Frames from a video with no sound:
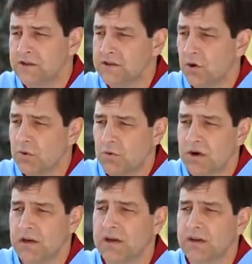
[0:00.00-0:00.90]
And so we
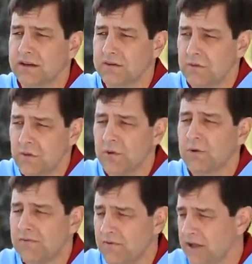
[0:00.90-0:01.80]
want to
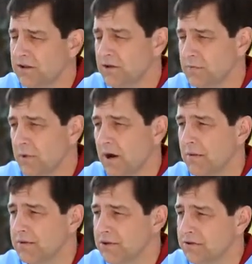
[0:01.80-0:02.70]
prevent those
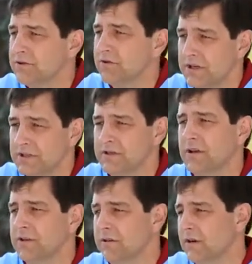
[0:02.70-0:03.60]
problems. Those are the reasons
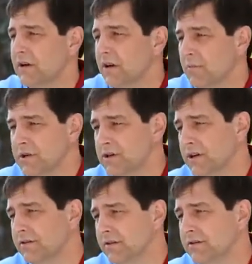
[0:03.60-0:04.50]
dogs are ending up in
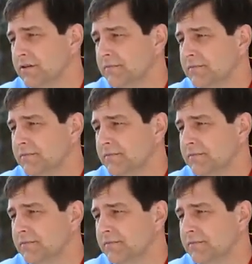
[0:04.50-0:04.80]
shelters.